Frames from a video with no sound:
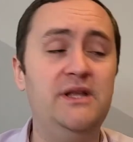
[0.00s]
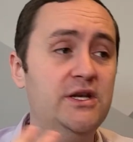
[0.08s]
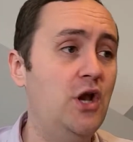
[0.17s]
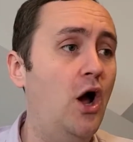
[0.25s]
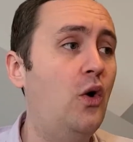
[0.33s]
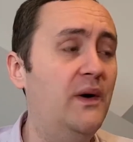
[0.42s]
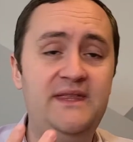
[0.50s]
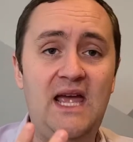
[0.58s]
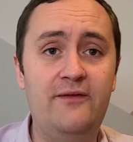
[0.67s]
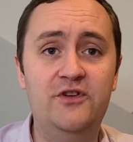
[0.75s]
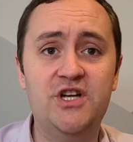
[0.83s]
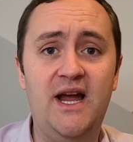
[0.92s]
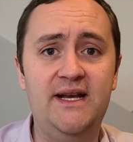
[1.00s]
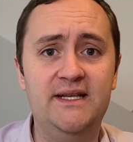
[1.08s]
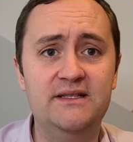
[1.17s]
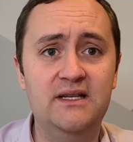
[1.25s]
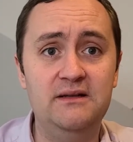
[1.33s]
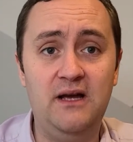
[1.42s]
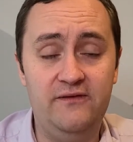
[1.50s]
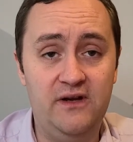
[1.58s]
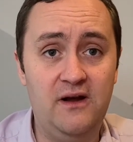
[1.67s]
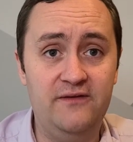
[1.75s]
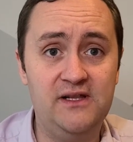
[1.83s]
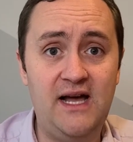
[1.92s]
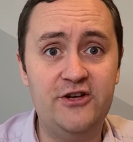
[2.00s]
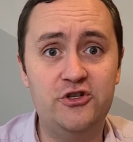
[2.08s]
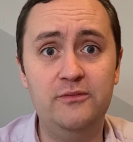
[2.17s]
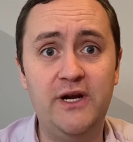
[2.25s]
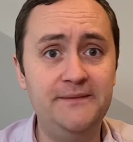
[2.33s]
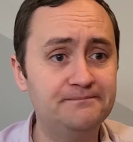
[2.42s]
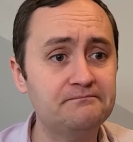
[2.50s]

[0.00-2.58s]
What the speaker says: know what the average height is of a classroom, right?